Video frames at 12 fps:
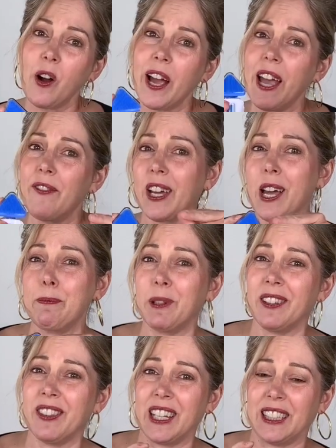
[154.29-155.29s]
I have a couple
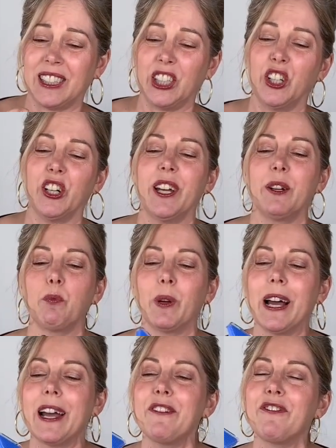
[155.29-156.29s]
of things here, and
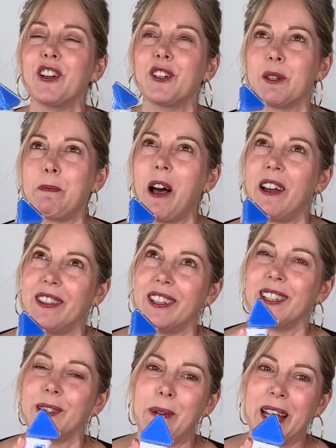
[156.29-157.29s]
when I first bought
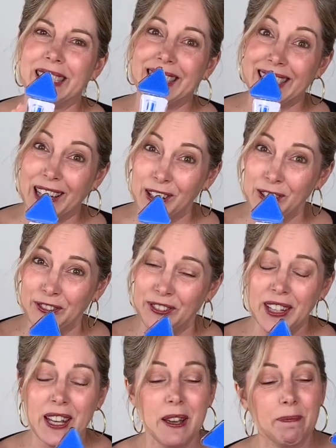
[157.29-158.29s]
this myself,
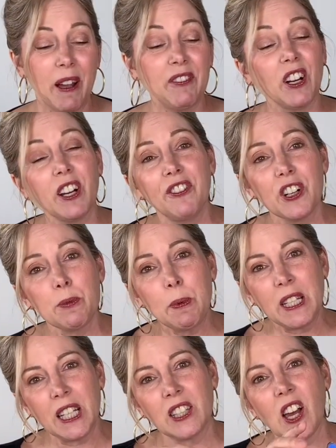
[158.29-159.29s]
my very first
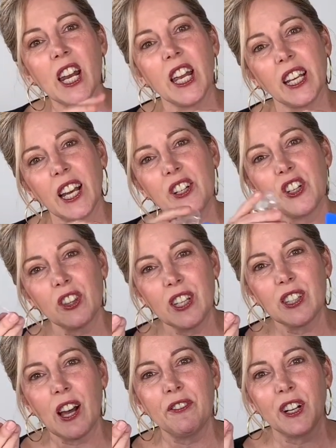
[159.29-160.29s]
Bio-Sonic, I took
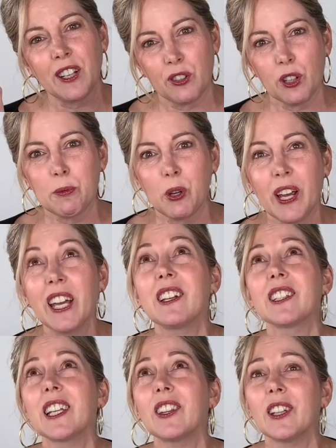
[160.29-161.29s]
these off and I threw them away
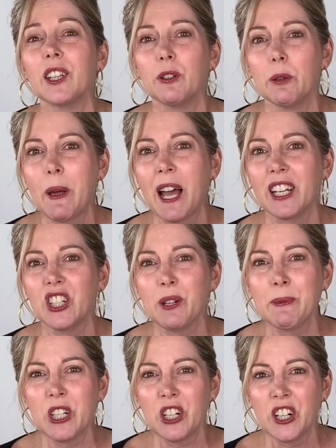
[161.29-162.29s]
because I thought they were packaging
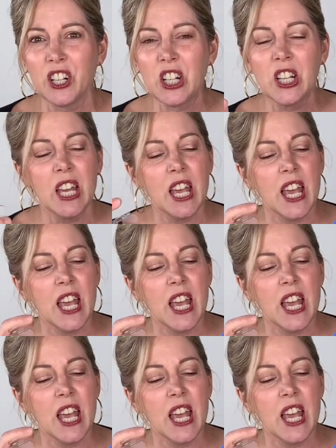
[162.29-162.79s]
material,